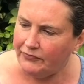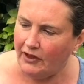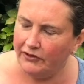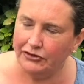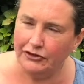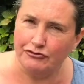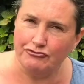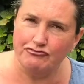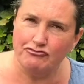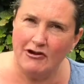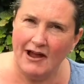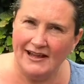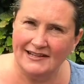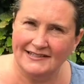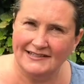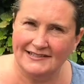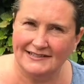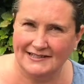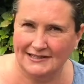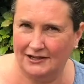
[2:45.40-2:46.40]
The
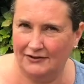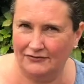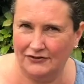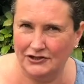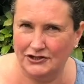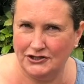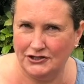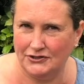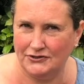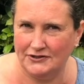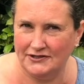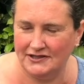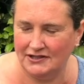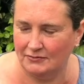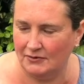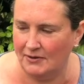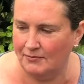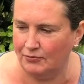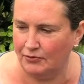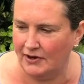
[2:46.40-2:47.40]
rest of the juice that
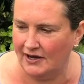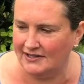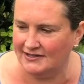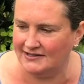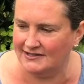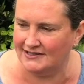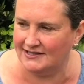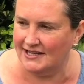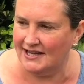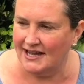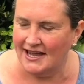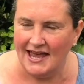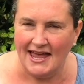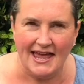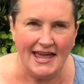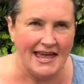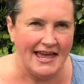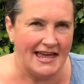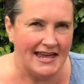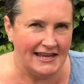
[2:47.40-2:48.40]
we pressed
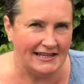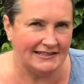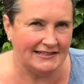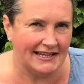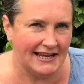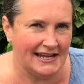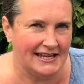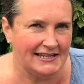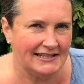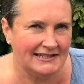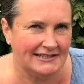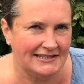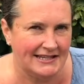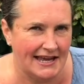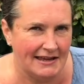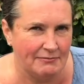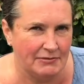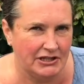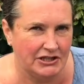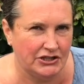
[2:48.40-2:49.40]
is in
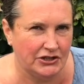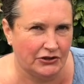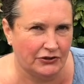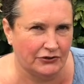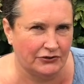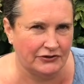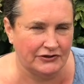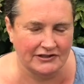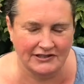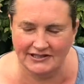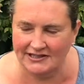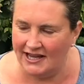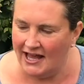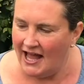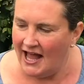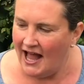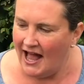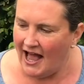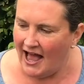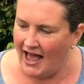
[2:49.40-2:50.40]
demijohns,
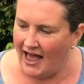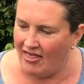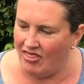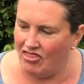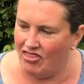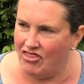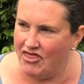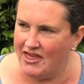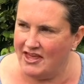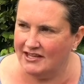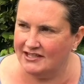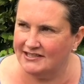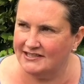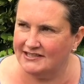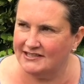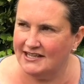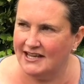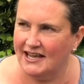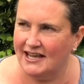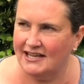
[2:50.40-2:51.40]
and this
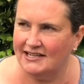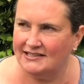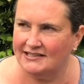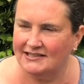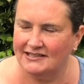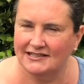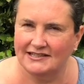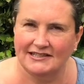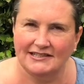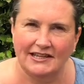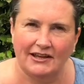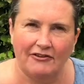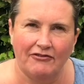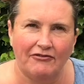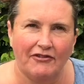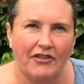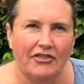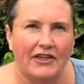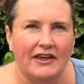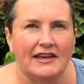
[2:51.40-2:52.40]
is the stuff
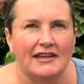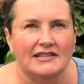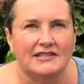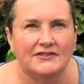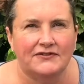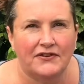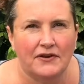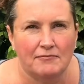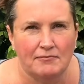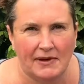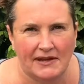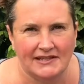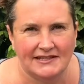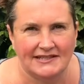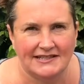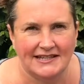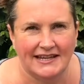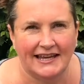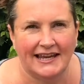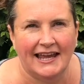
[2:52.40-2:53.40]
that is
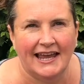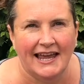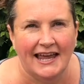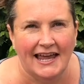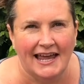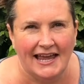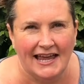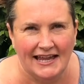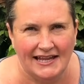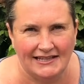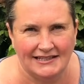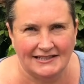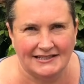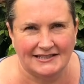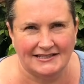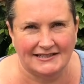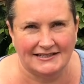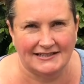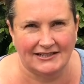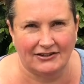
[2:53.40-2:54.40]
fermenting
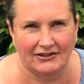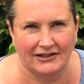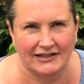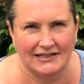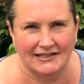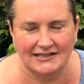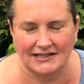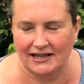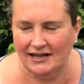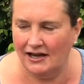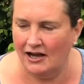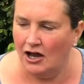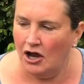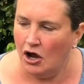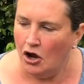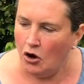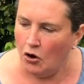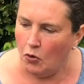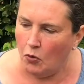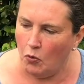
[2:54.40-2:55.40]
into cider.
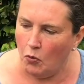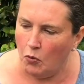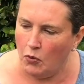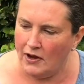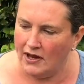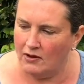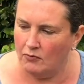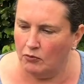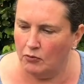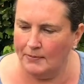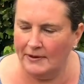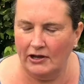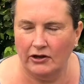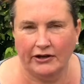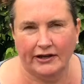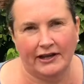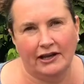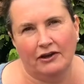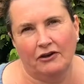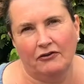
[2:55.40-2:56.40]
We will be
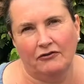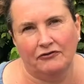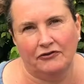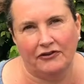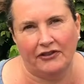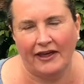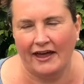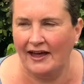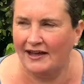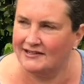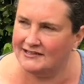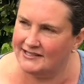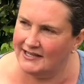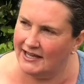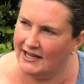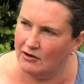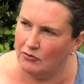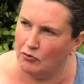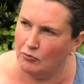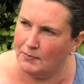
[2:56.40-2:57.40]
looking after that.
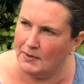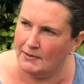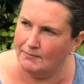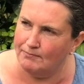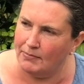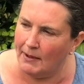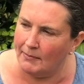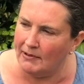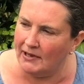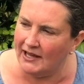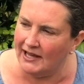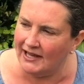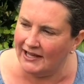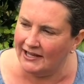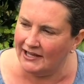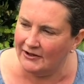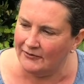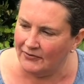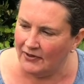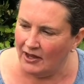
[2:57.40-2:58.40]
It will be bubbling
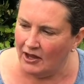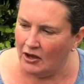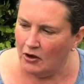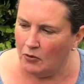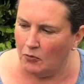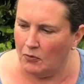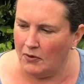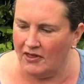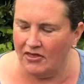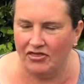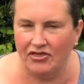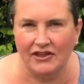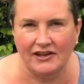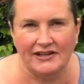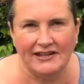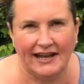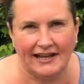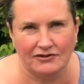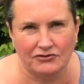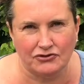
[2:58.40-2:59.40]
with the
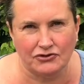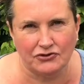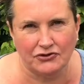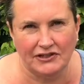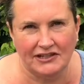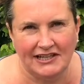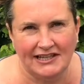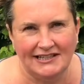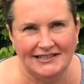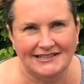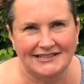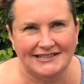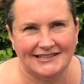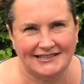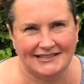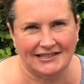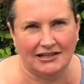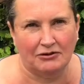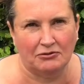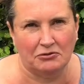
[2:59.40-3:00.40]
natural yeasts
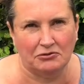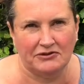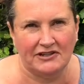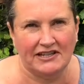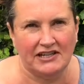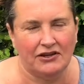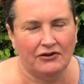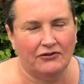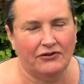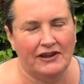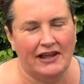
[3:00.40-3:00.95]
that are already on the